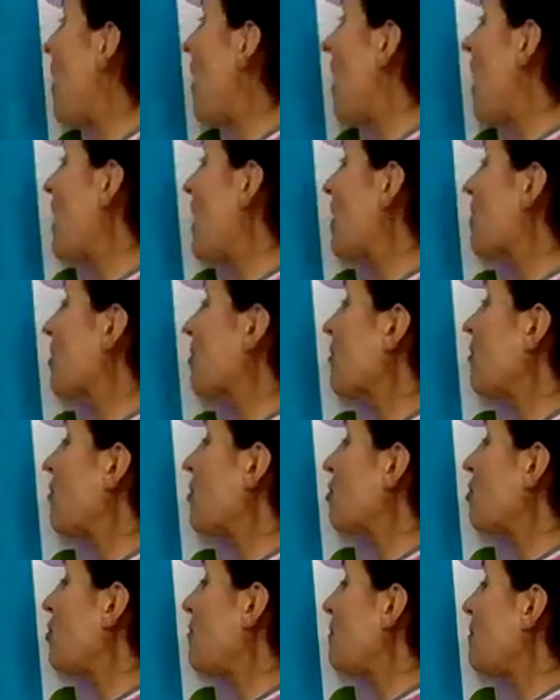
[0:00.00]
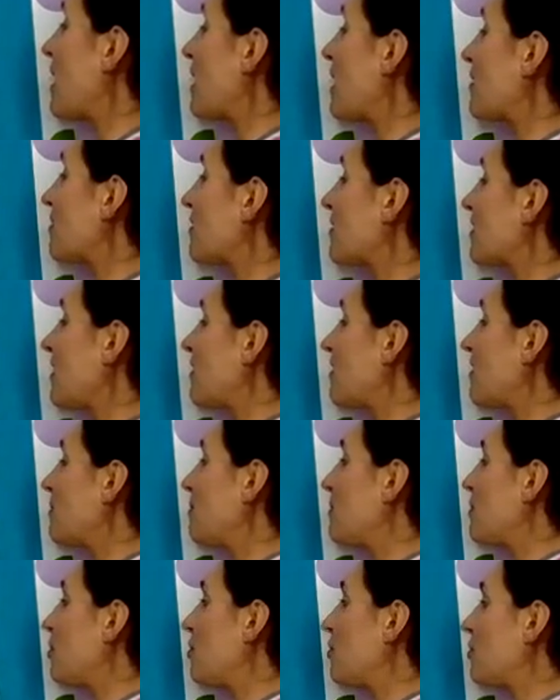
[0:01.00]
I thought you might have said the
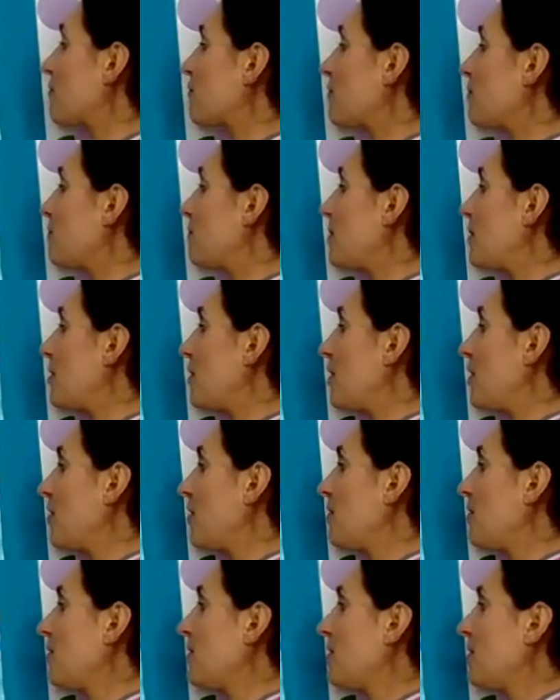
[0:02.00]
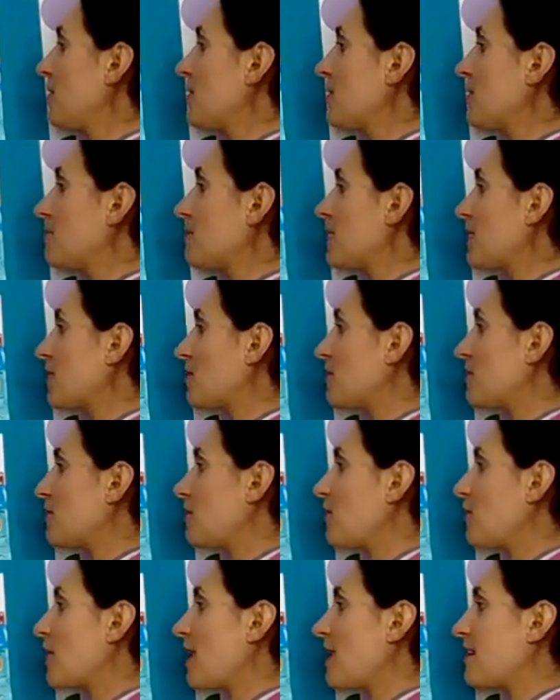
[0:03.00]
beautiful bird because
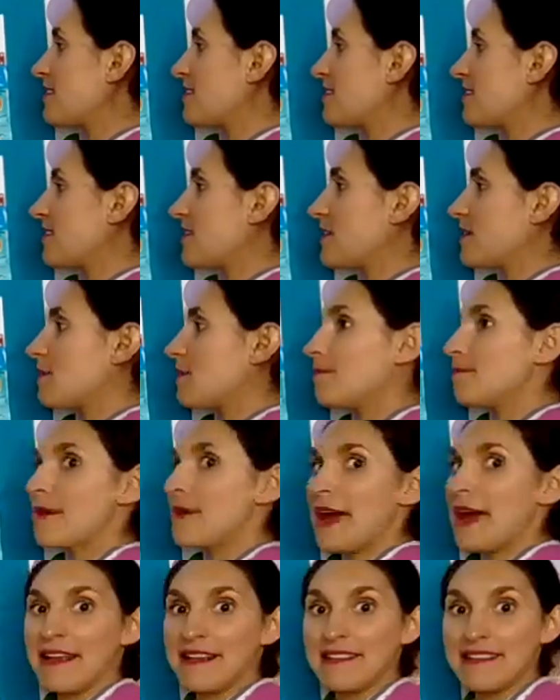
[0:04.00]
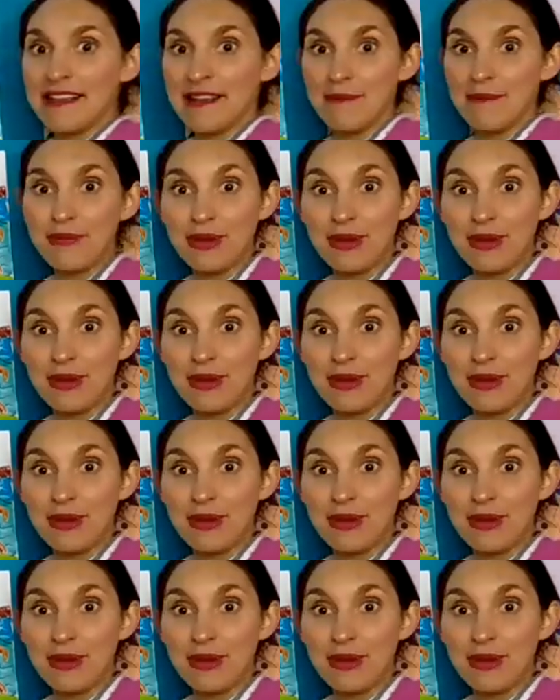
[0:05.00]
you guys did an amazing,